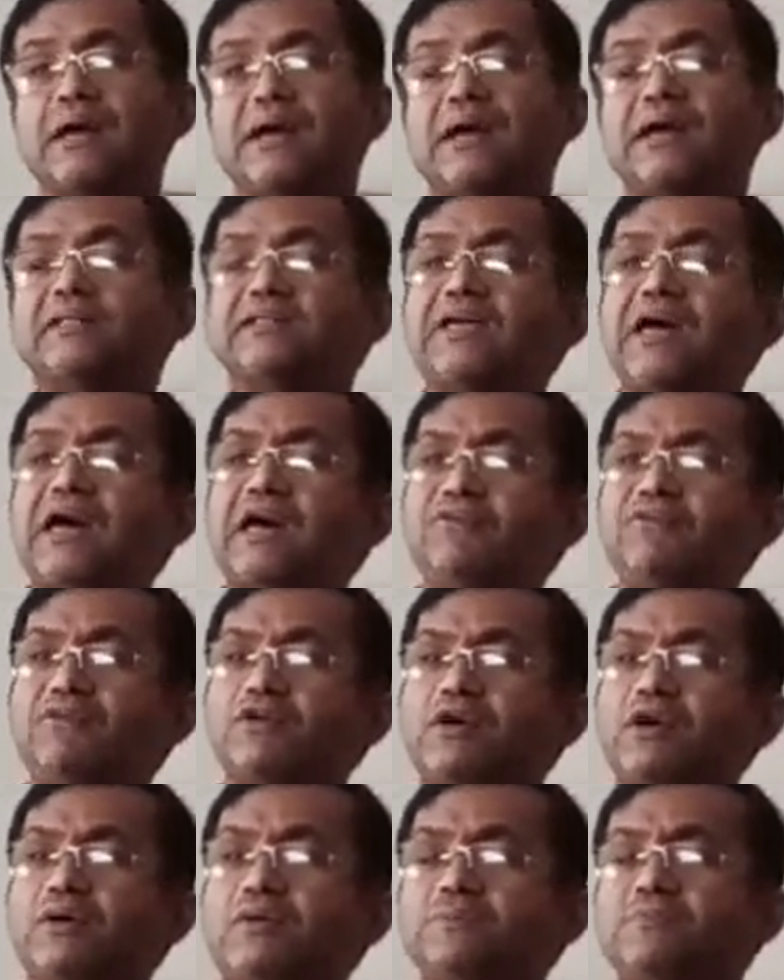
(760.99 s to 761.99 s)
And
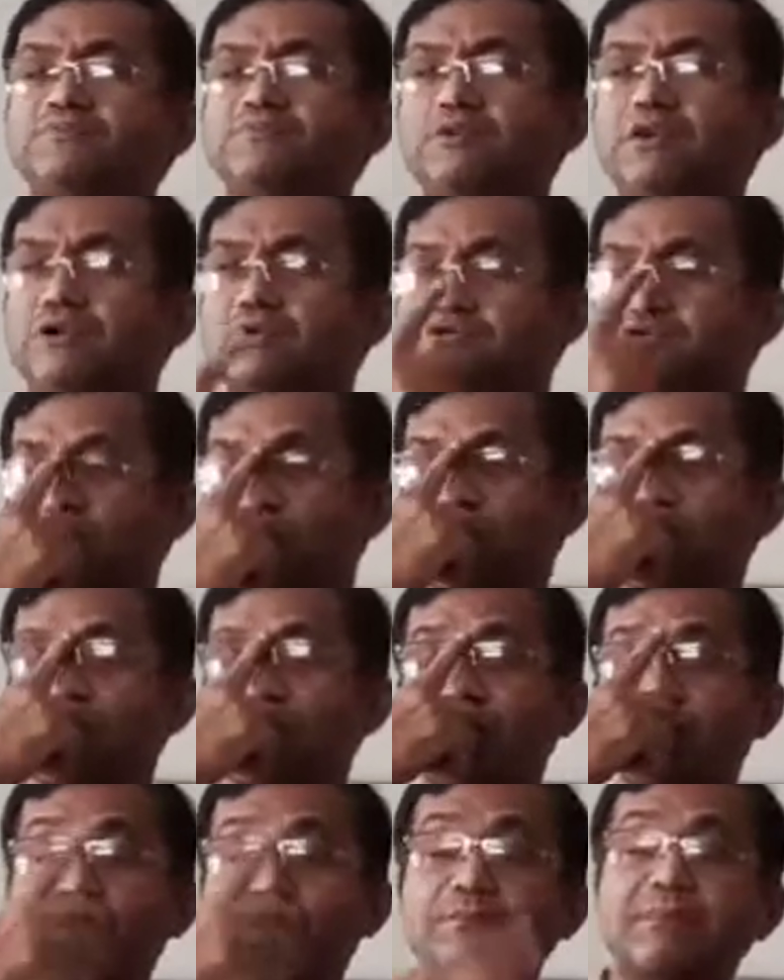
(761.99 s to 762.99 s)
therefore,
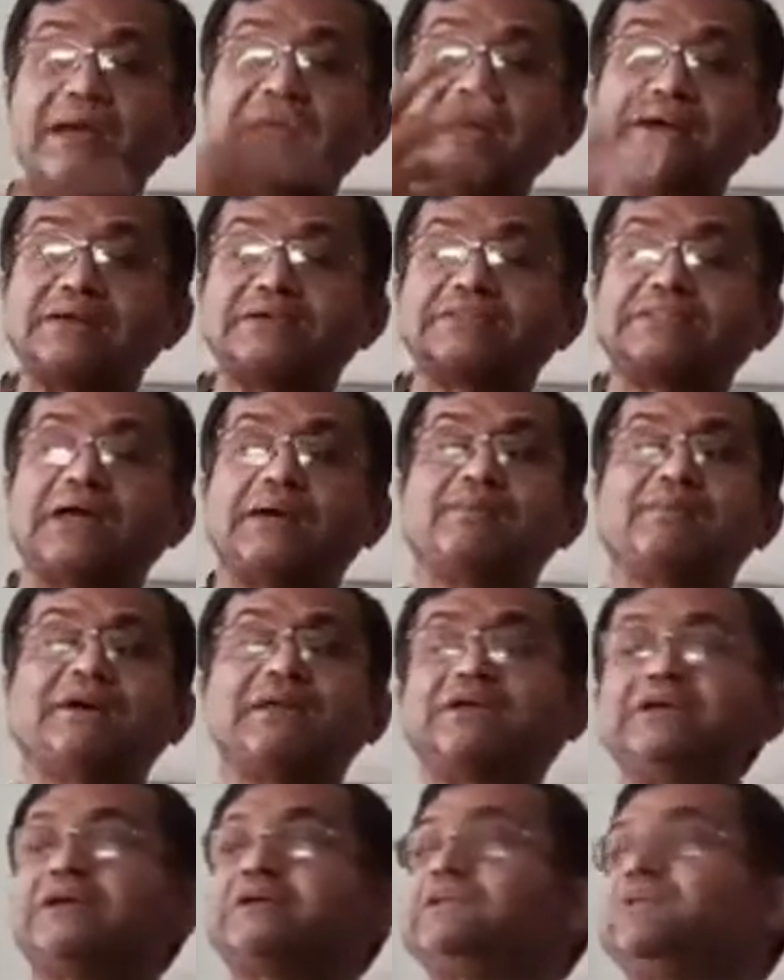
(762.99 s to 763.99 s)
to make them
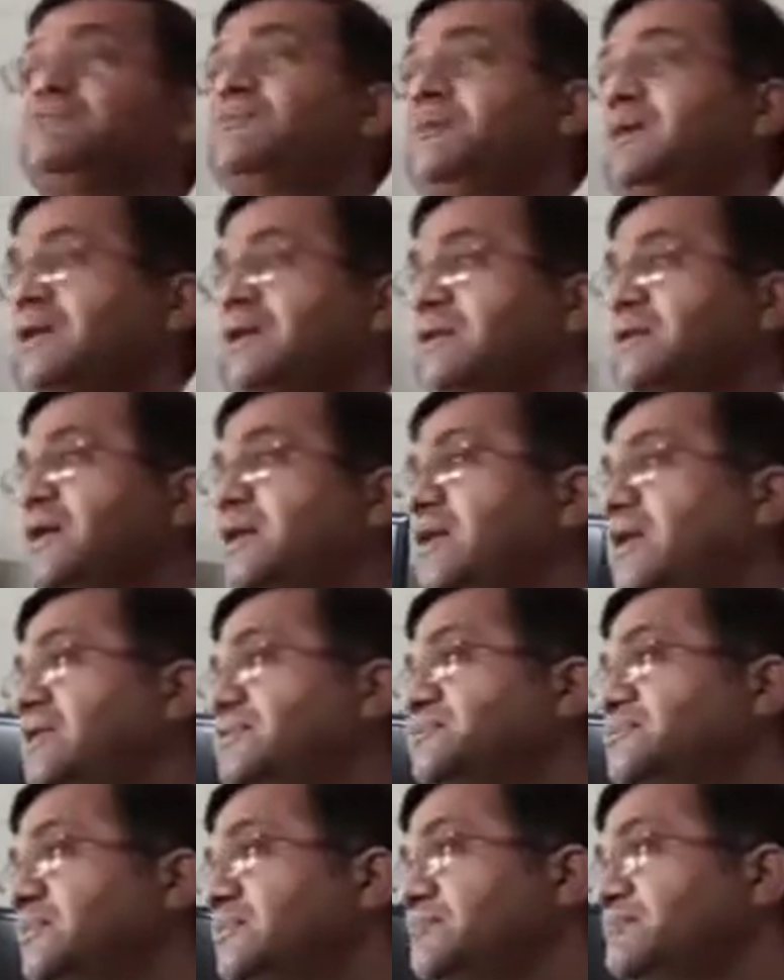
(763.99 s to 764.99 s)
in different
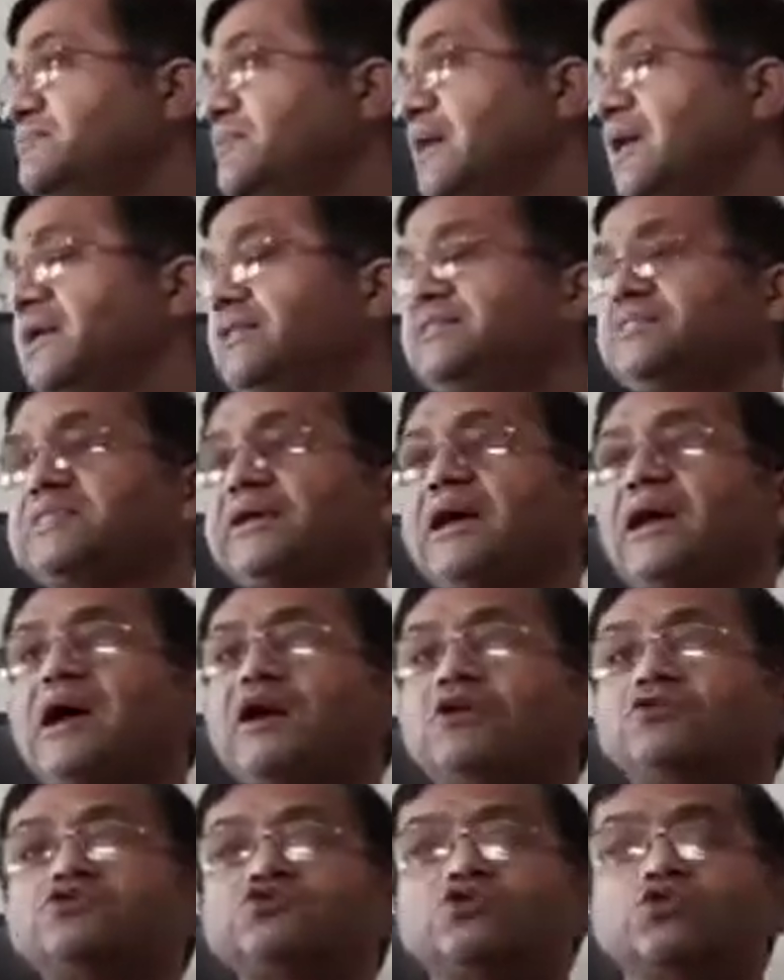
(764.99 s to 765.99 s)
colors, they
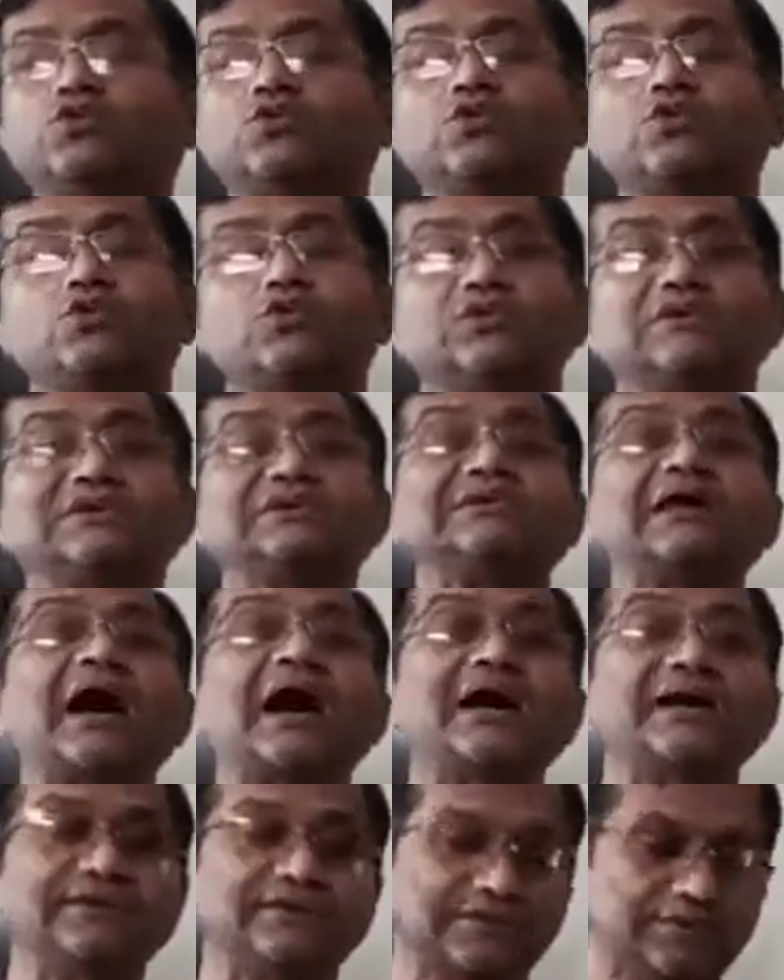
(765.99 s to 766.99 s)
have to
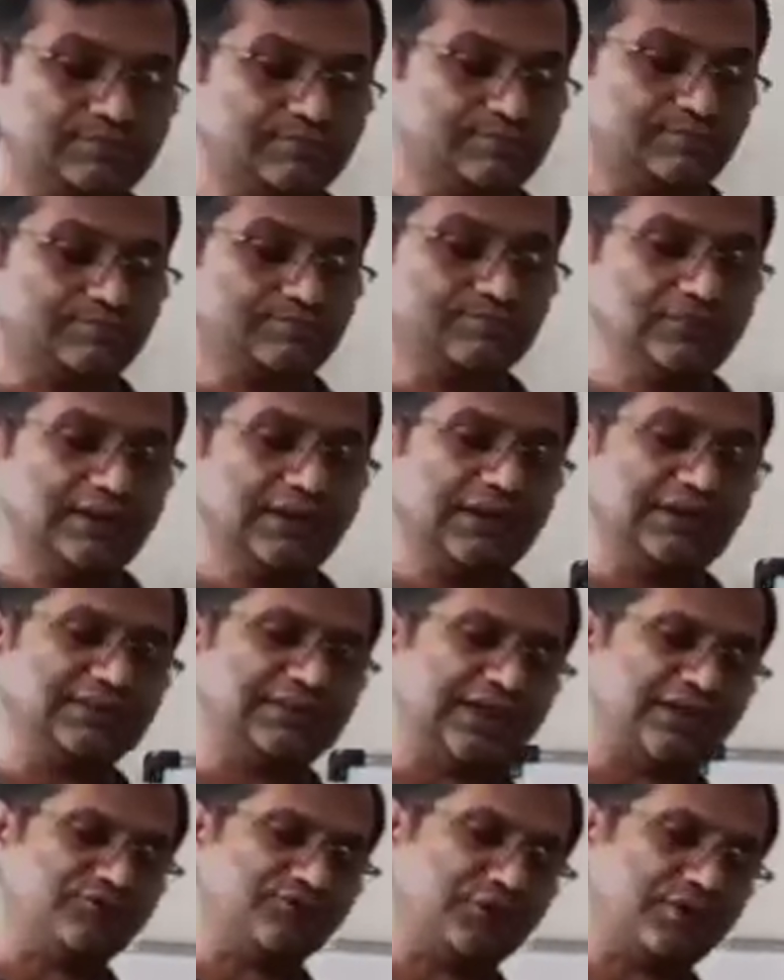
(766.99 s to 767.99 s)
dye. And
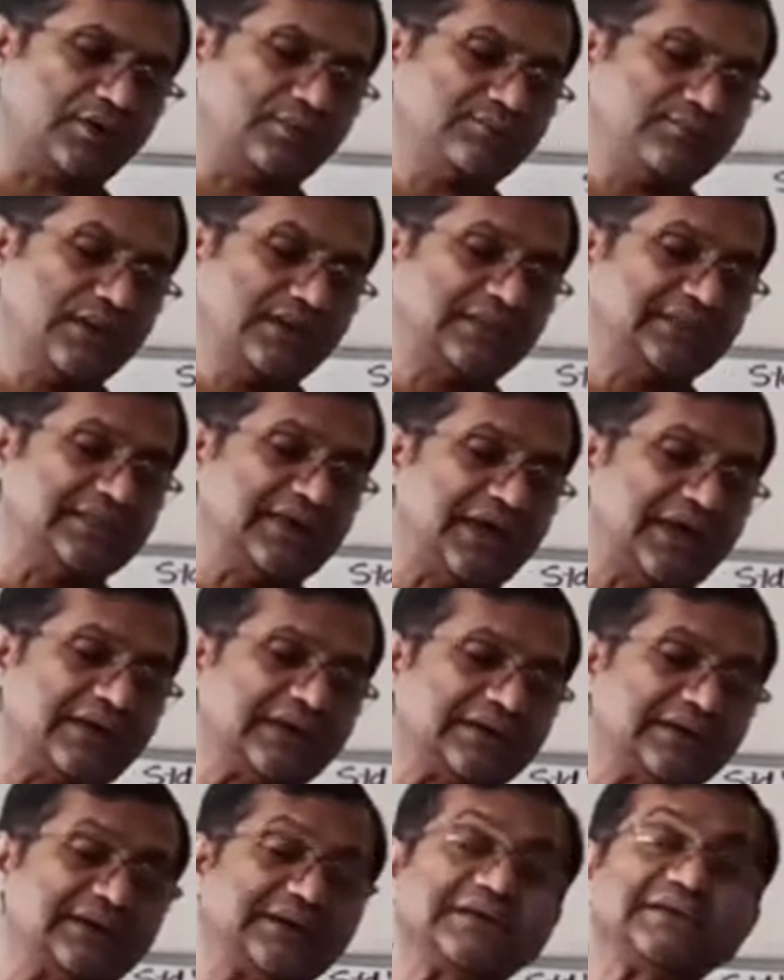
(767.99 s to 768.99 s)
therefore, they
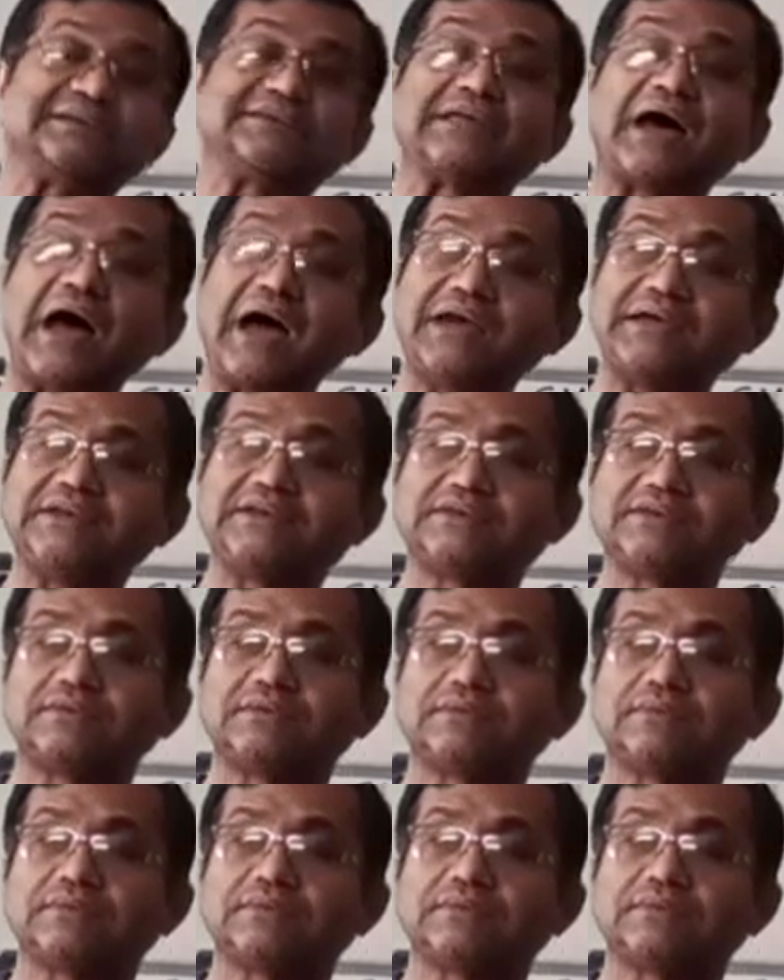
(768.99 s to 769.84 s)
are getting dyed